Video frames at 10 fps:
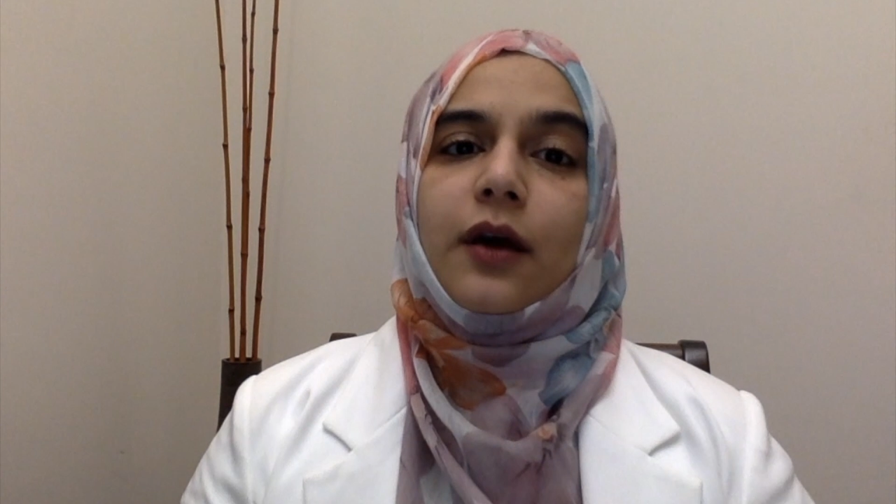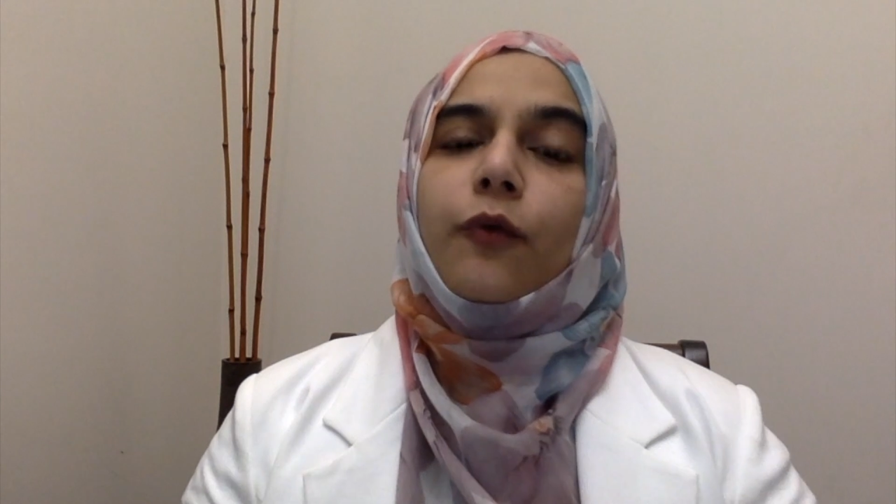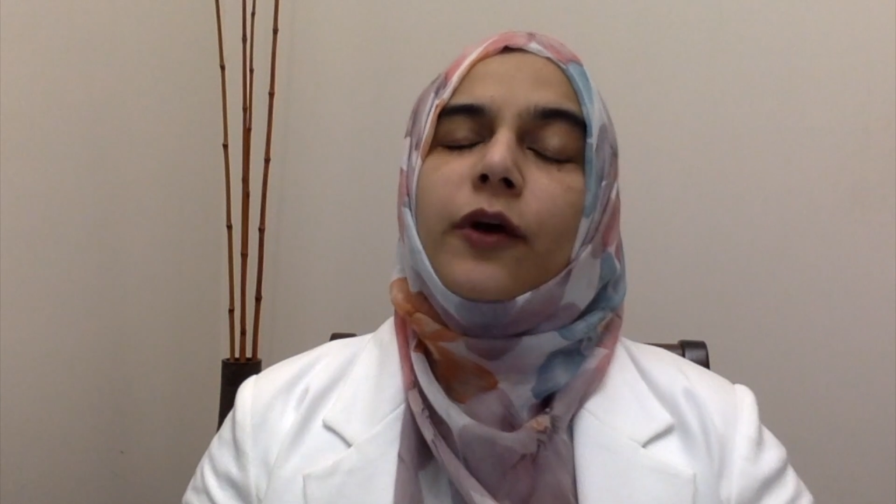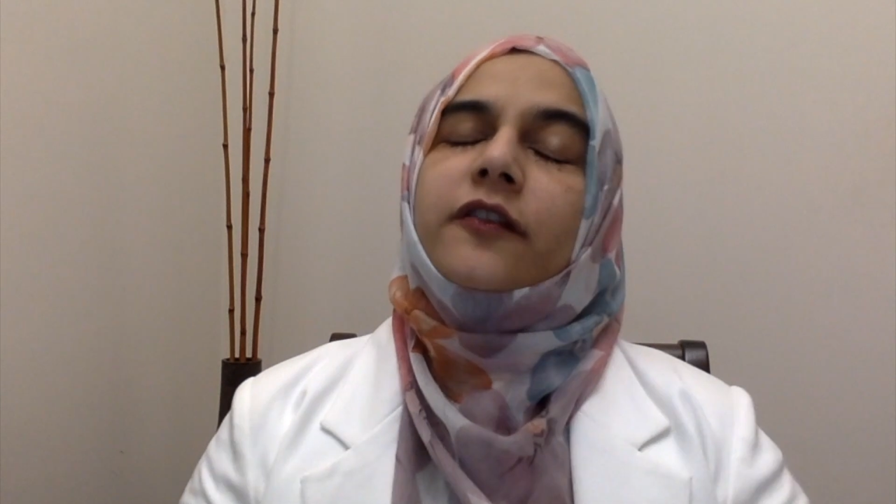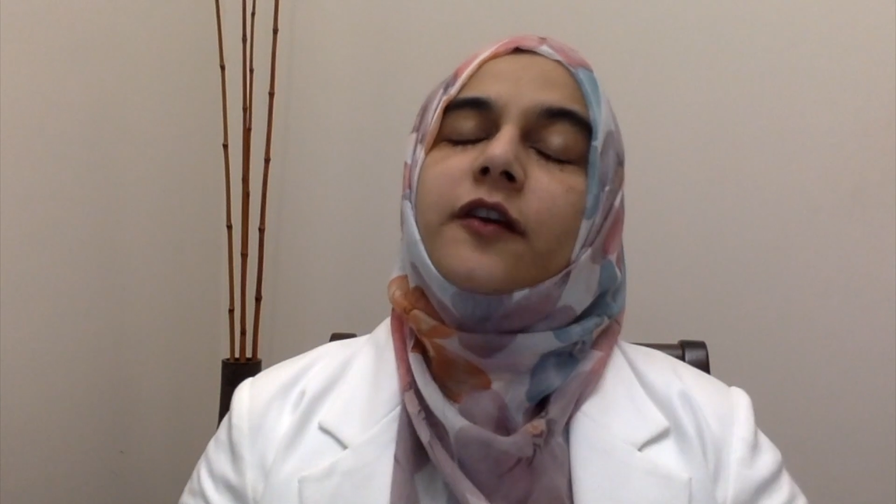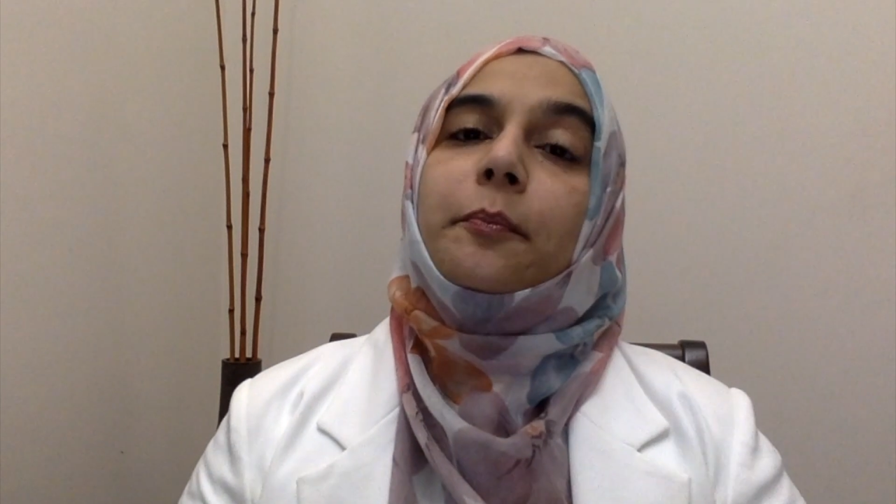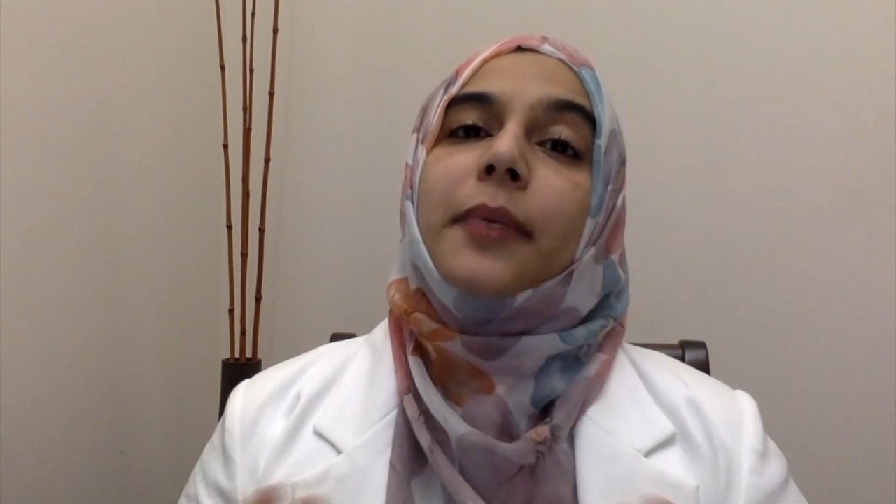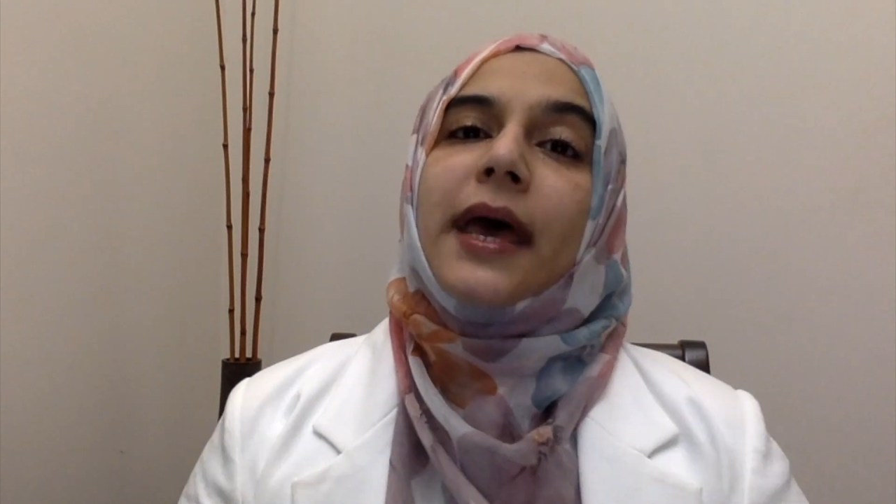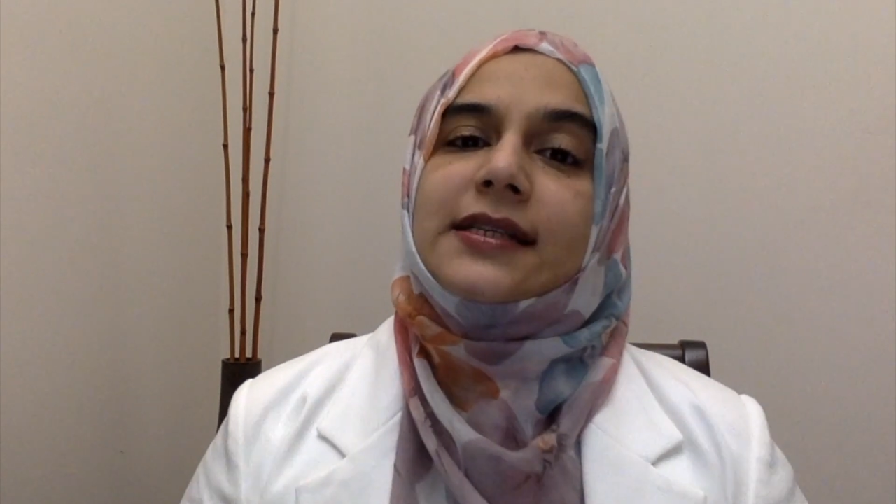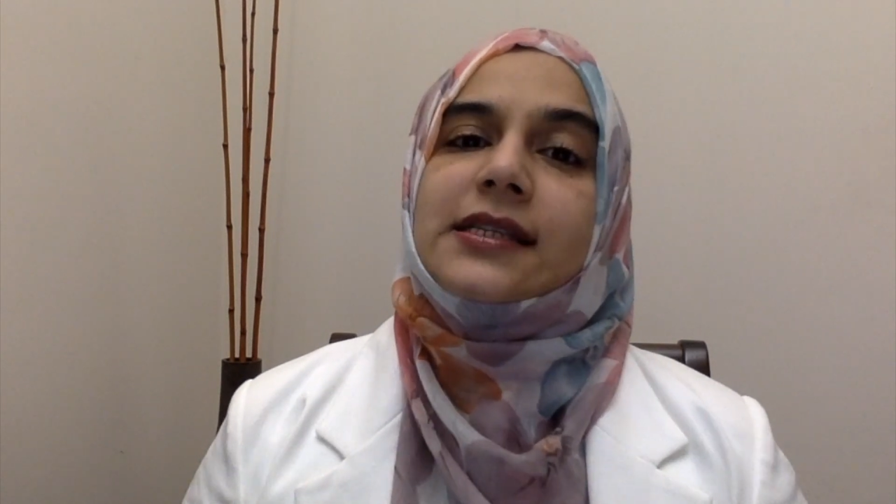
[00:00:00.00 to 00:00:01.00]
One of the
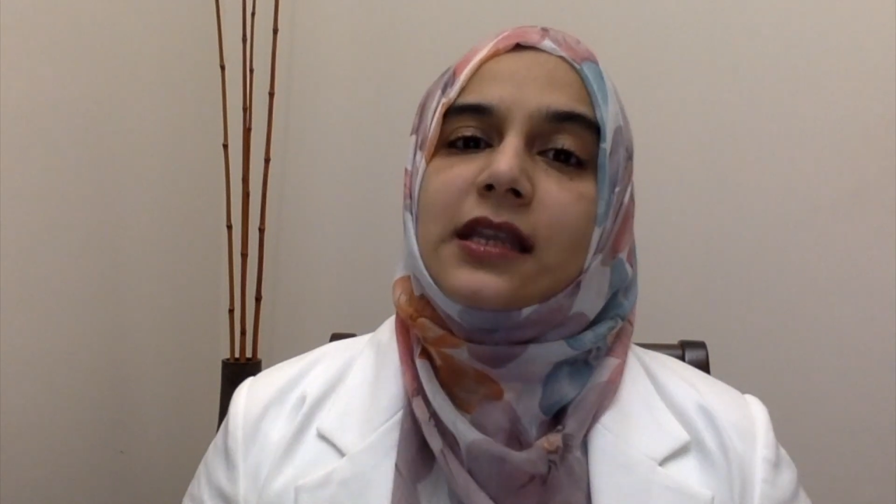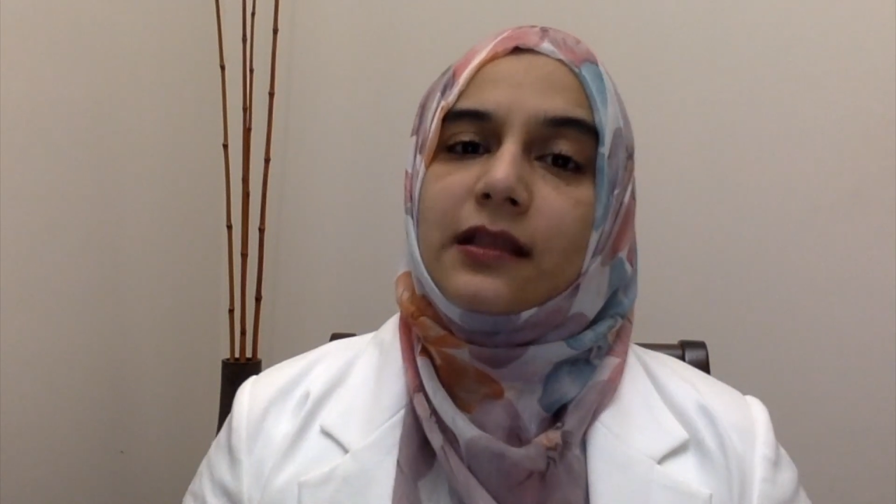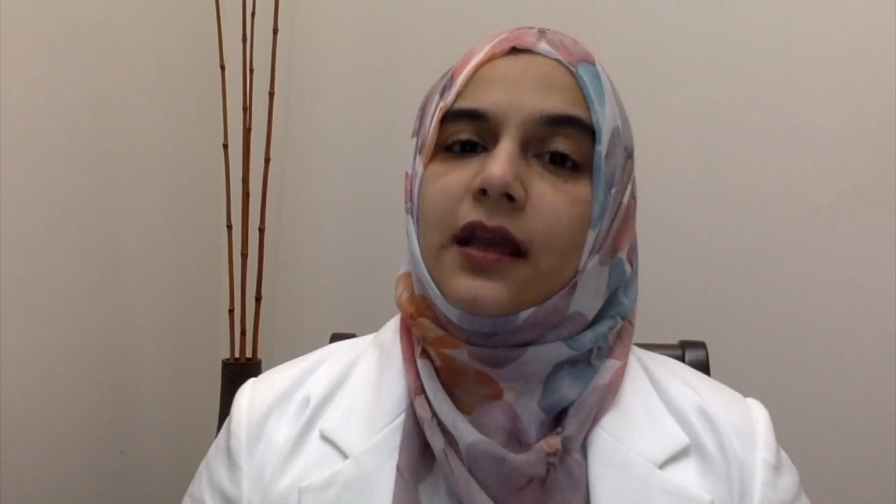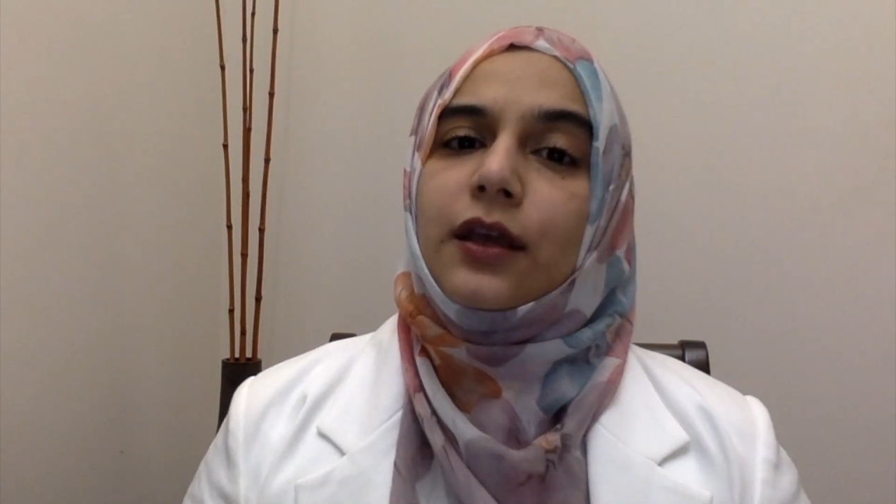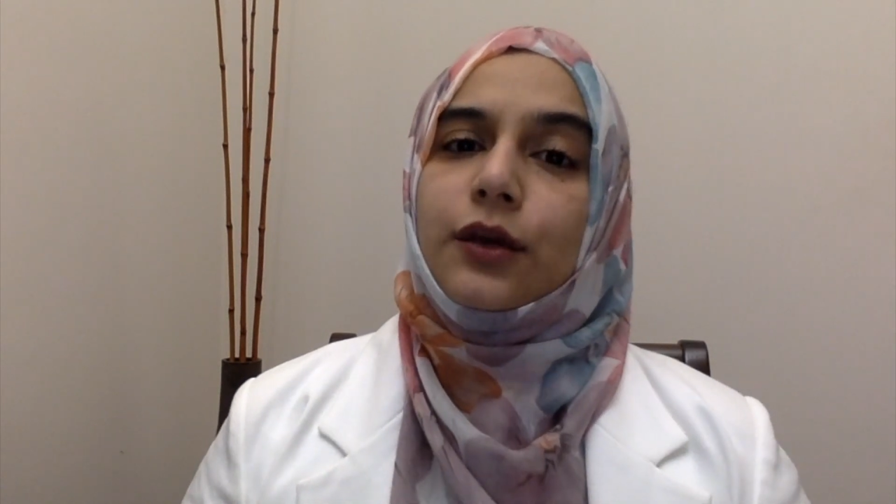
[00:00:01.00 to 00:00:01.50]
best things